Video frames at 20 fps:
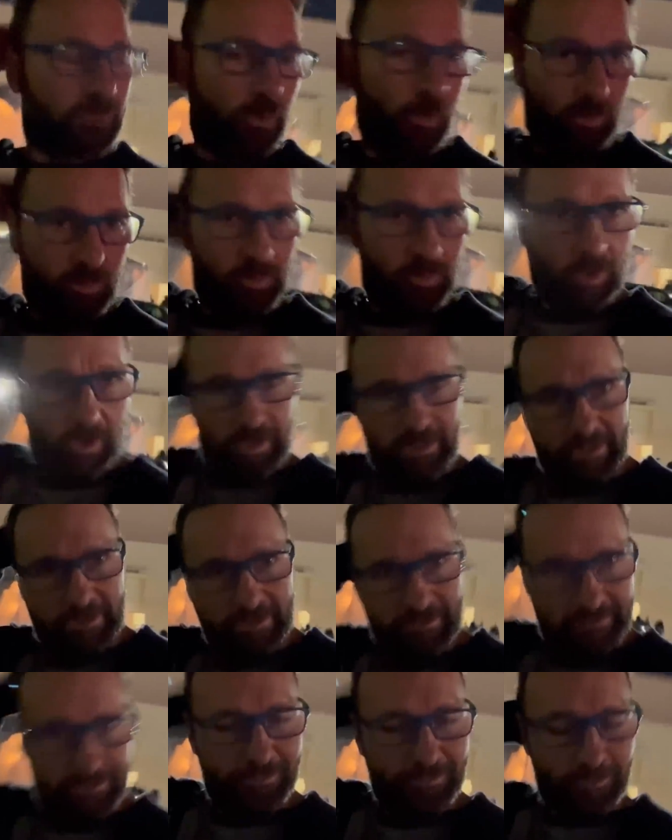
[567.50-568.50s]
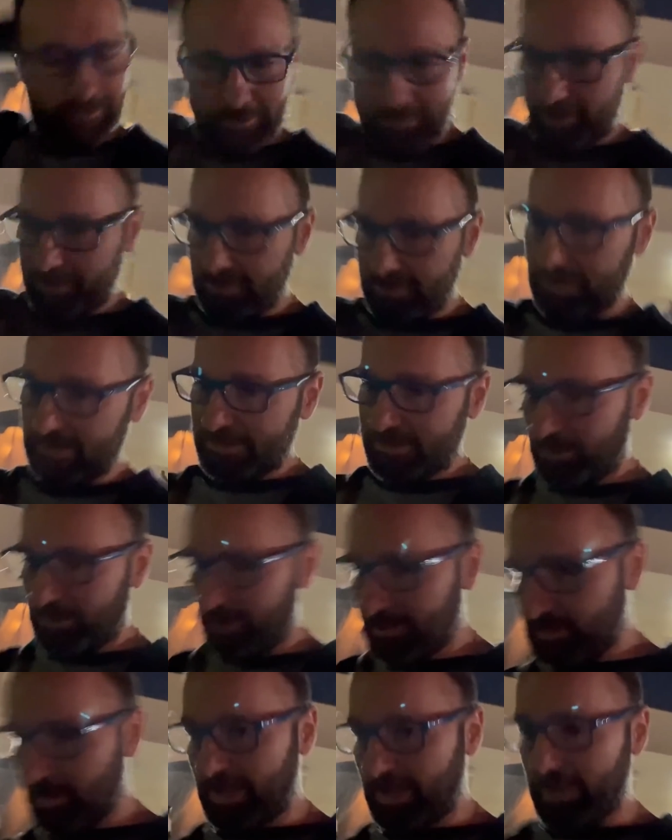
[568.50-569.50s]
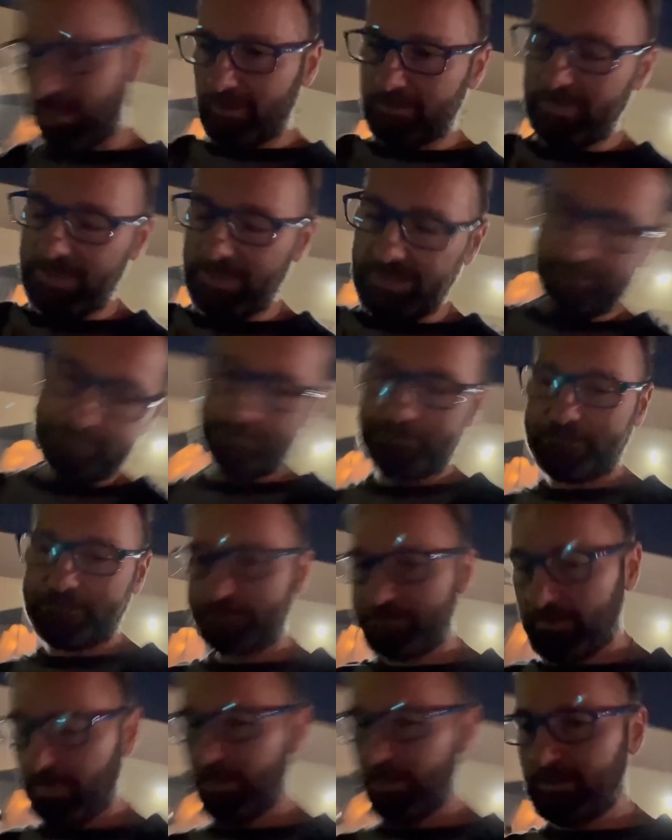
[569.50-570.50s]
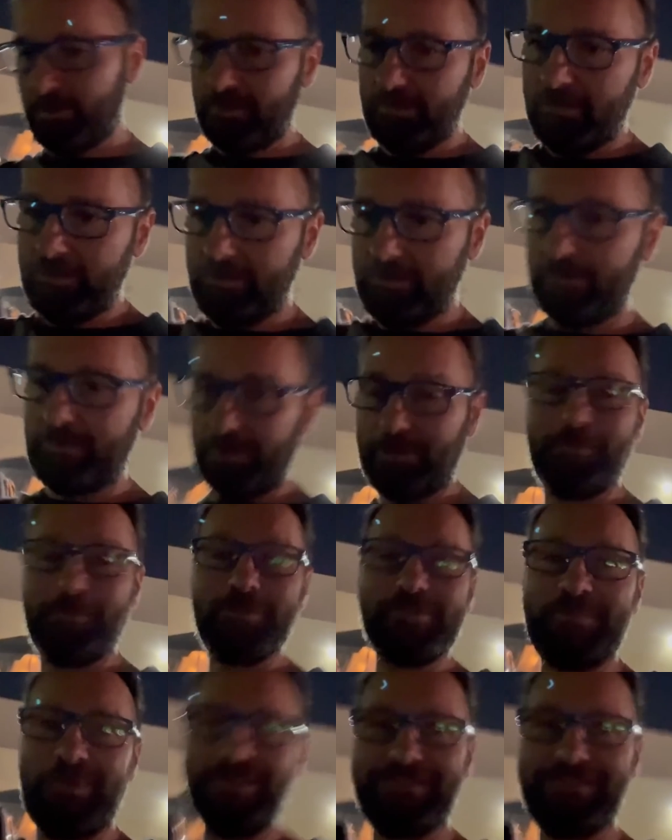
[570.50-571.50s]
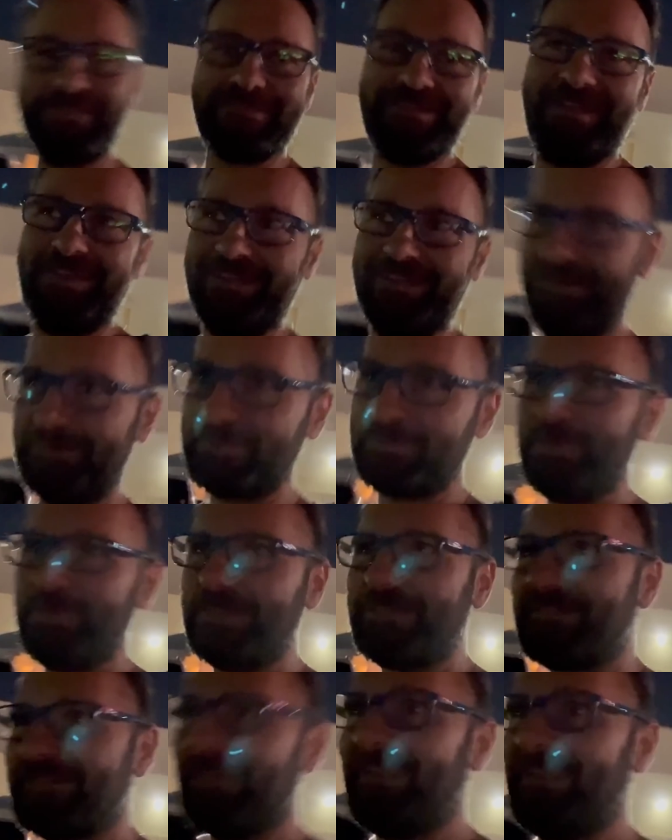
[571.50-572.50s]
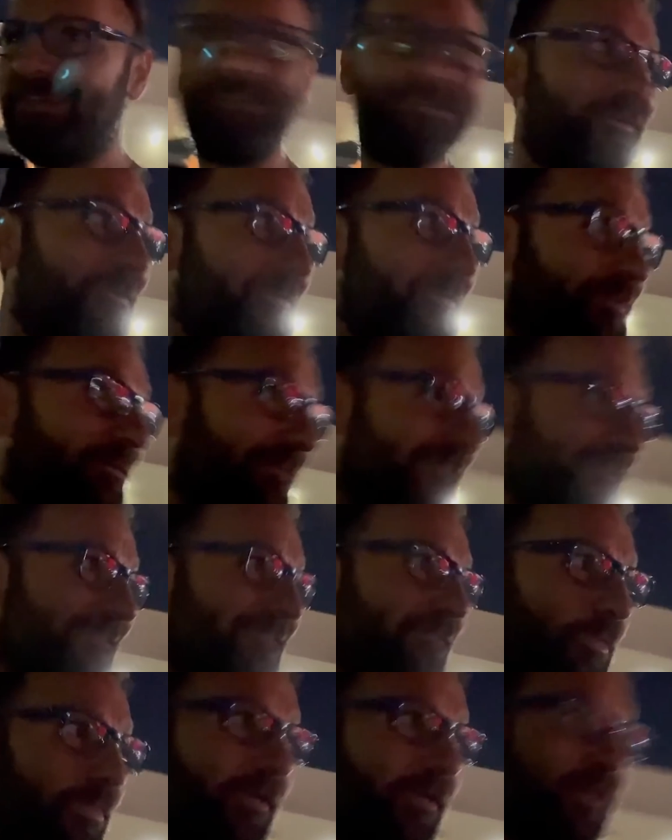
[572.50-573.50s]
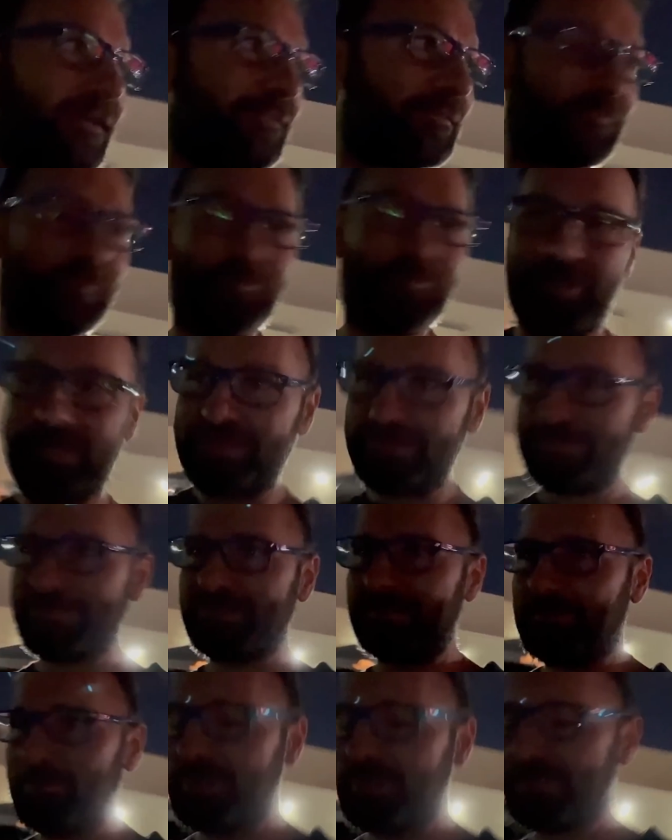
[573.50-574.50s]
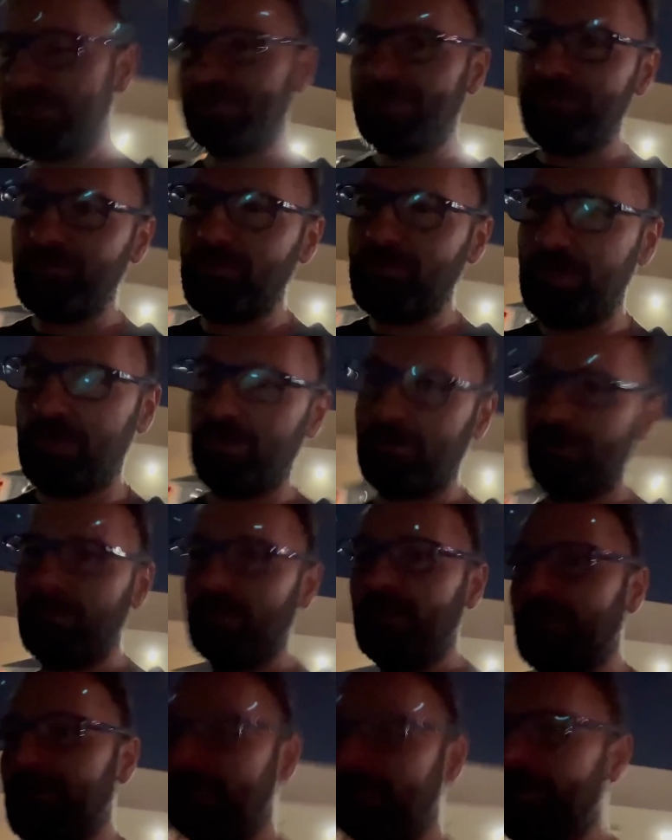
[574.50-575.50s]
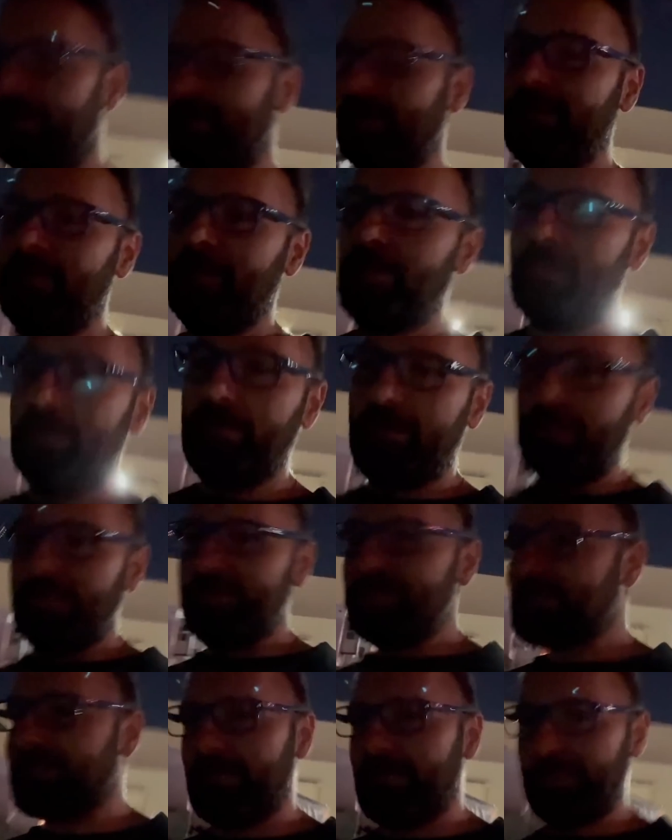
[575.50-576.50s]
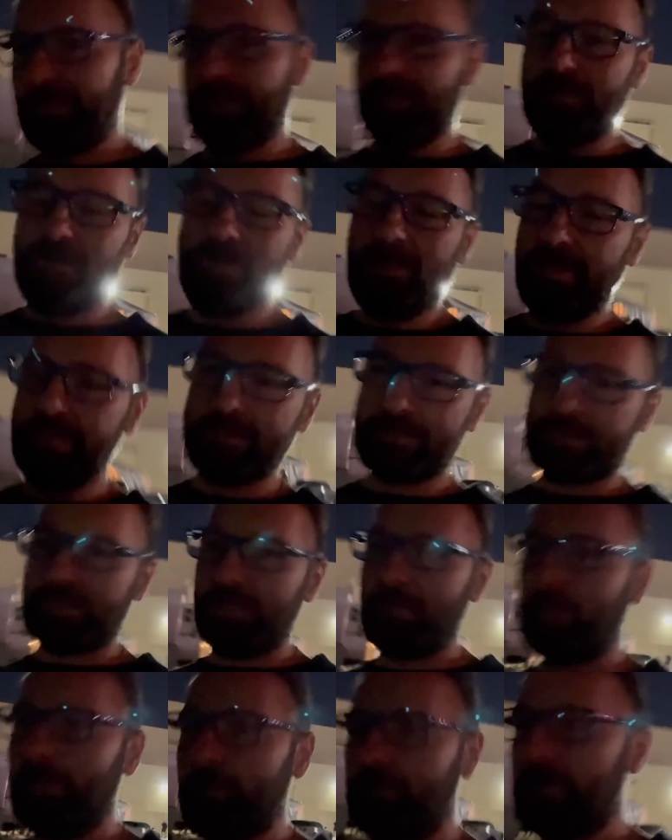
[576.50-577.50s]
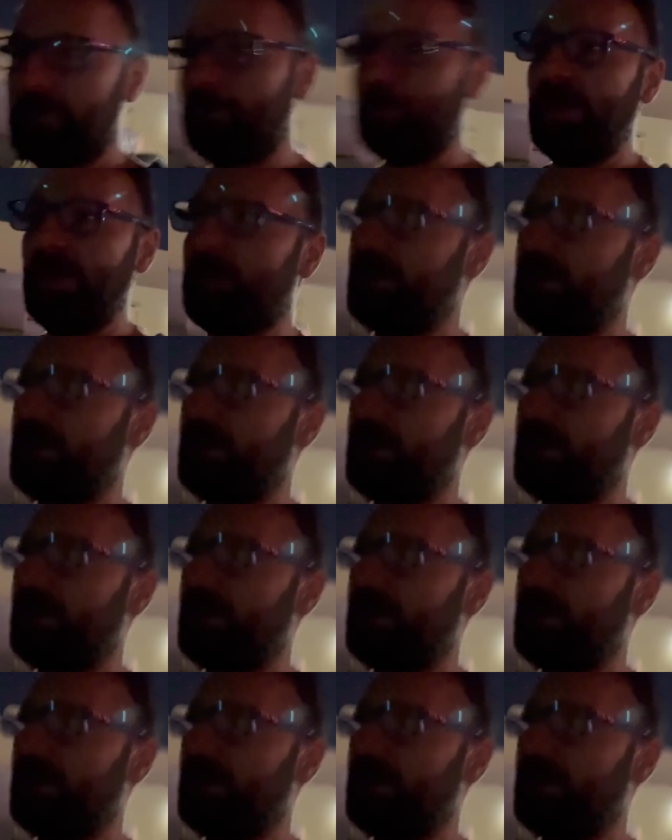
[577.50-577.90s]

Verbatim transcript: cold-hearted, cold-hearted these cards right now. But I was about to say it. I was about to say, you know, the thing, the phrase that I'm not saying right now. Just got to get, I just got to bear